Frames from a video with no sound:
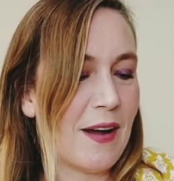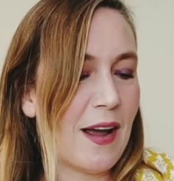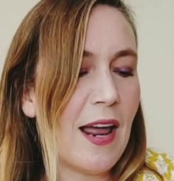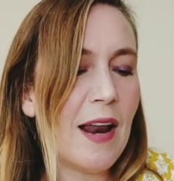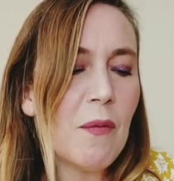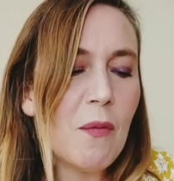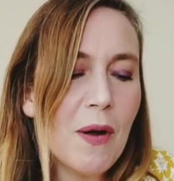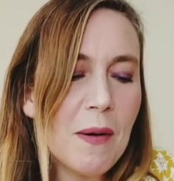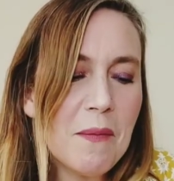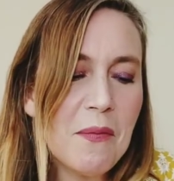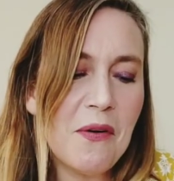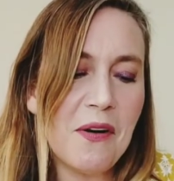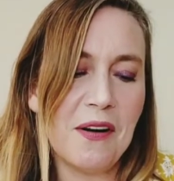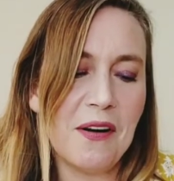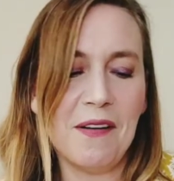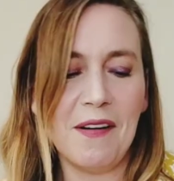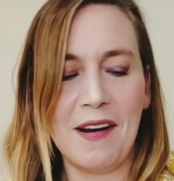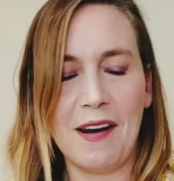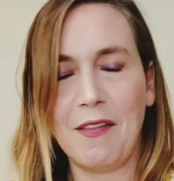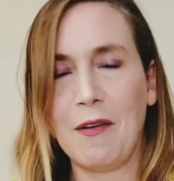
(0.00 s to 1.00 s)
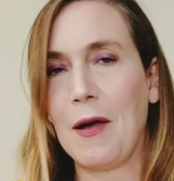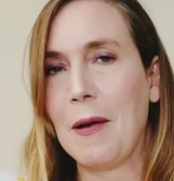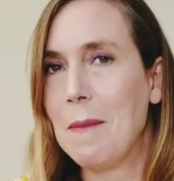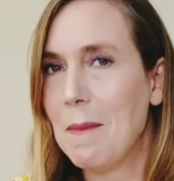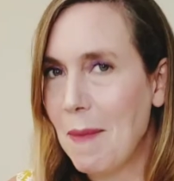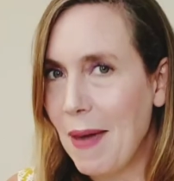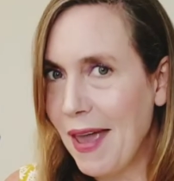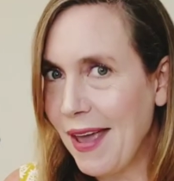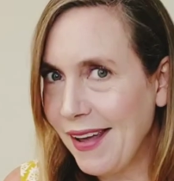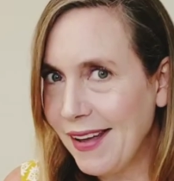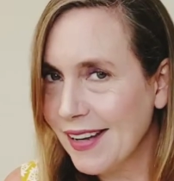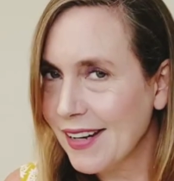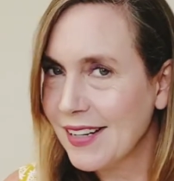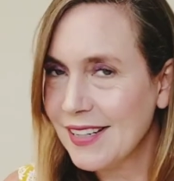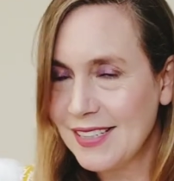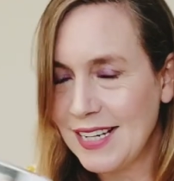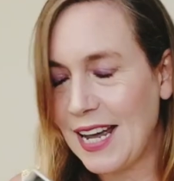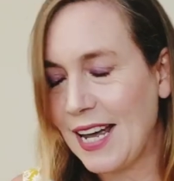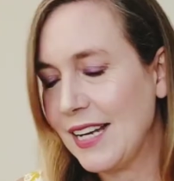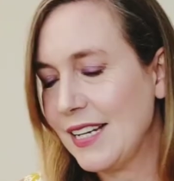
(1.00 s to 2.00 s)
I may get a
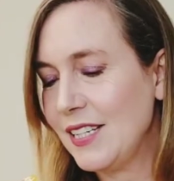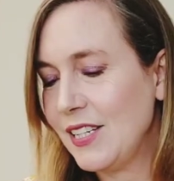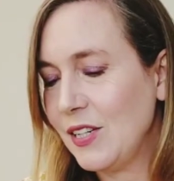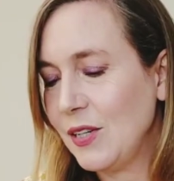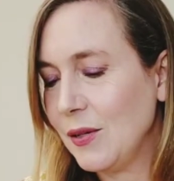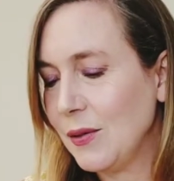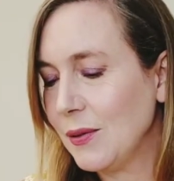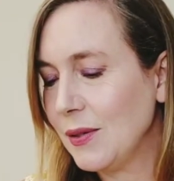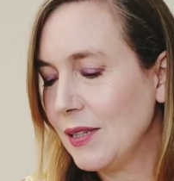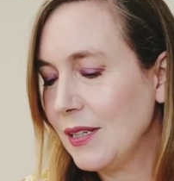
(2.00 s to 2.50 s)
tattoo,